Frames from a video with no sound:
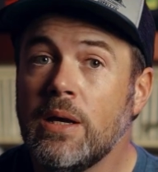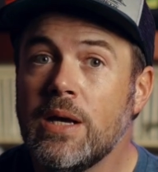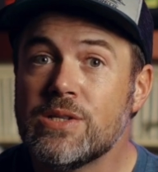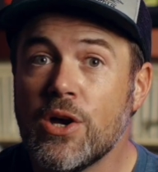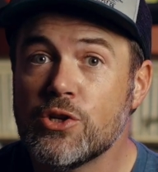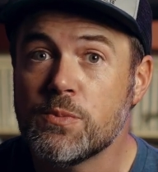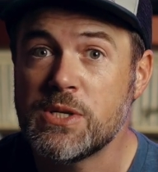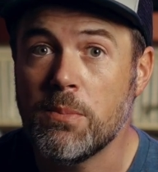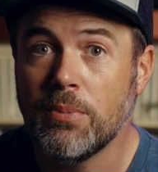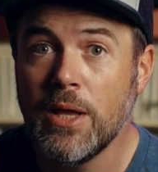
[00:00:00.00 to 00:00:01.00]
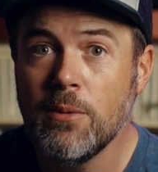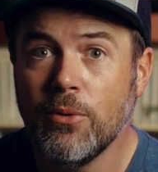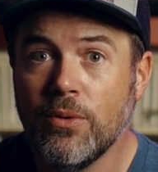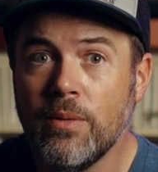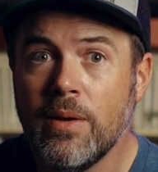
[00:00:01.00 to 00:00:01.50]
It's 100%
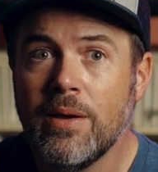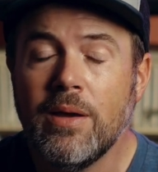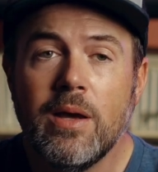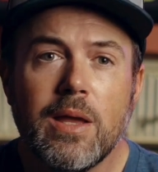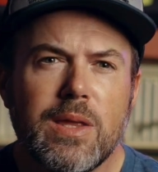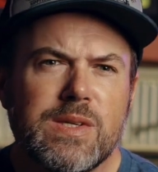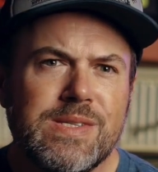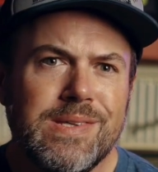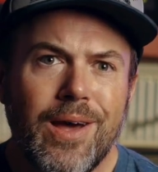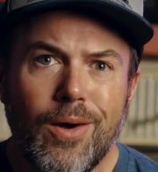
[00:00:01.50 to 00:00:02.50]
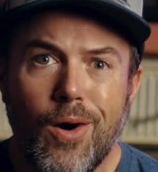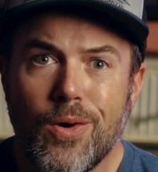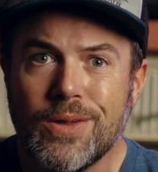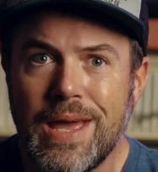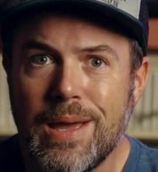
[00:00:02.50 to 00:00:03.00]
playable, it's not a
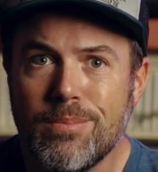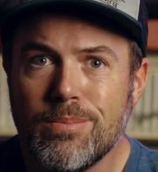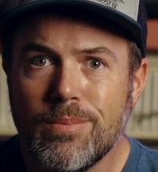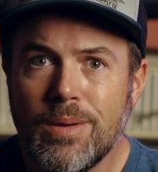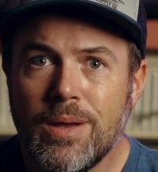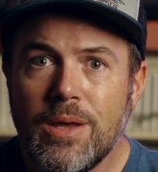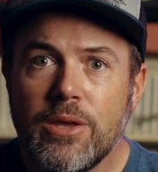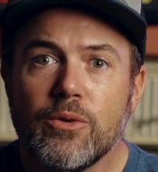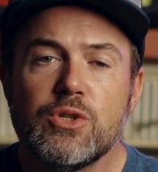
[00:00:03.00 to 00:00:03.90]
hard game, you'll